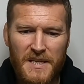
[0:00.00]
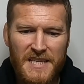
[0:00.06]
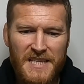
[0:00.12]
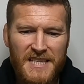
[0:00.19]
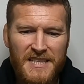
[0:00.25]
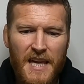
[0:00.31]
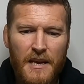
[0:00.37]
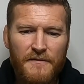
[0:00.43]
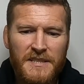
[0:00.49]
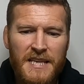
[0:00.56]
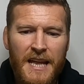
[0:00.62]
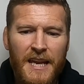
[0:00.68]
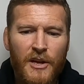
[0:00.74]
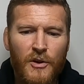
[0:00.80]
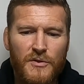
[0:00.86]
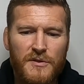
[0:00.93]
Instead of
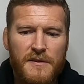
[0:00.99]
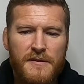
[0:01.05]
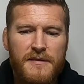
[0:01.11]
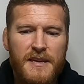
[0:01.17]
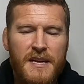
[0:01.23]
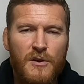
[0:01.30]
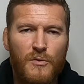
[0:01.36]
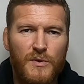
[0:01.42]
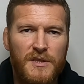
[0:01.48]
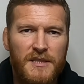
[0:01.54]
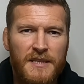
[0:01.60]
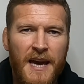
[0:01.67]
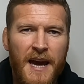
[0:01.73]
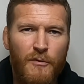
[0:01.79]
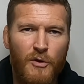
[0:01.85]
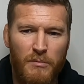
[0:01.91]
telling us a thing was
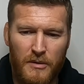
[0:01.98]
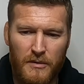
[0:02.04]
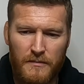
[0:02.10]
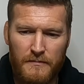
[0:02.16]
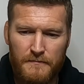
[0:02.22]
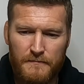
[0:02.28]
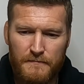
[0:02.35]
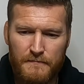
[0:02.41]
terrible,